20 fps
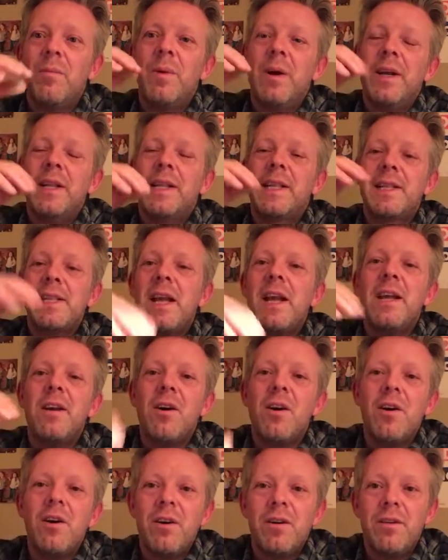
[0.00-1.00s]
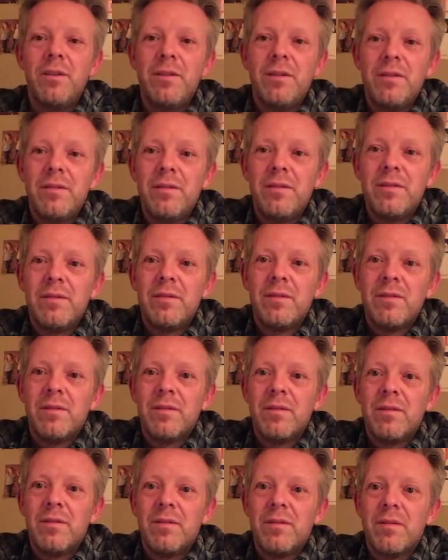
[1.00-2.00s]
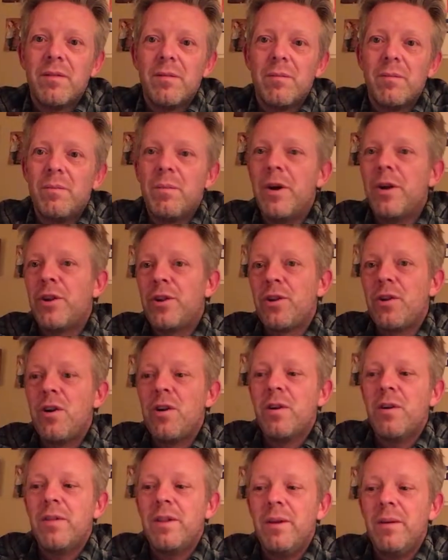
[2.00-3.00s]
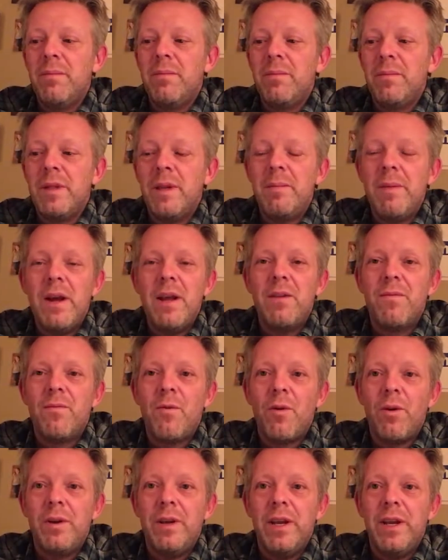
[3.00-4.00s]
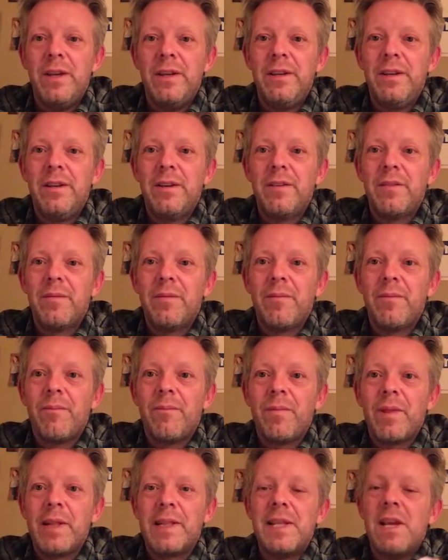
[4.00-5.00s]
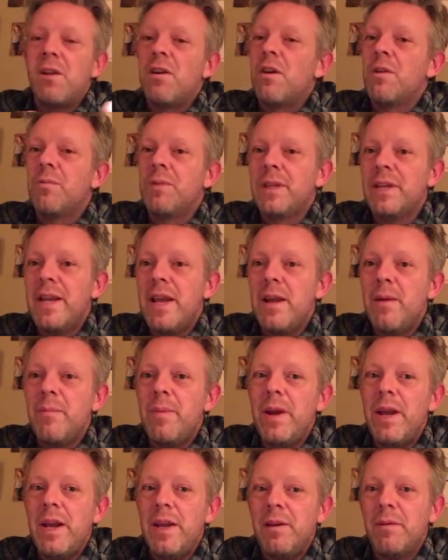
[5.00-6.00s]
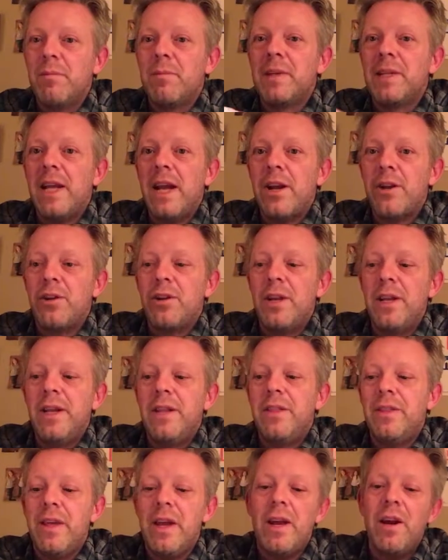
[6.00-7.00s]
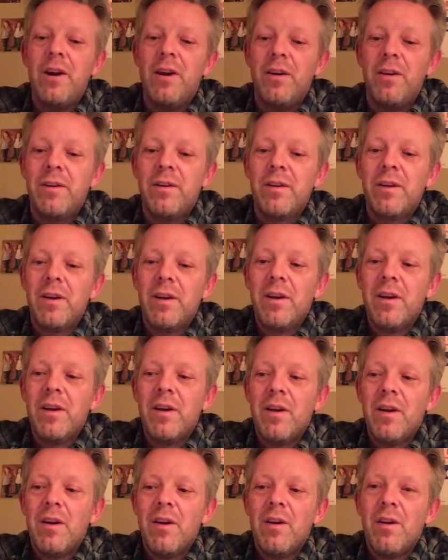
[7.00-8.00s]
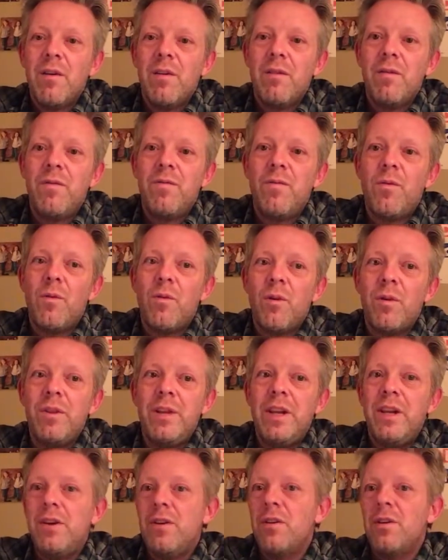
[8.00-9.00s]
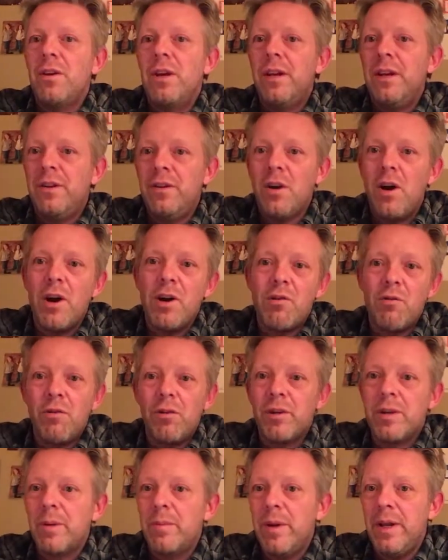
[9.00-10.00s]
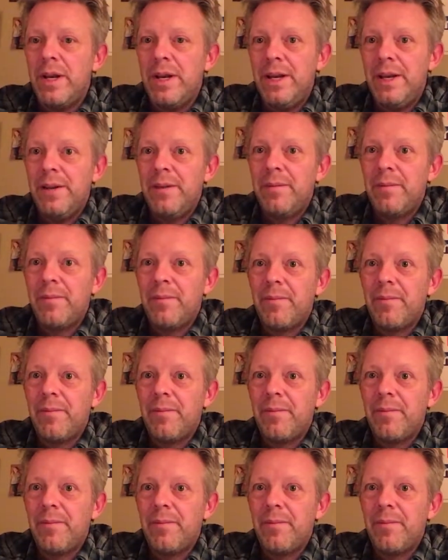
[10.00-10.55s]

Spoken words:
but stayed on much longer than Manafort did. Stayed on with the campaign and was actually there for the inaugural committee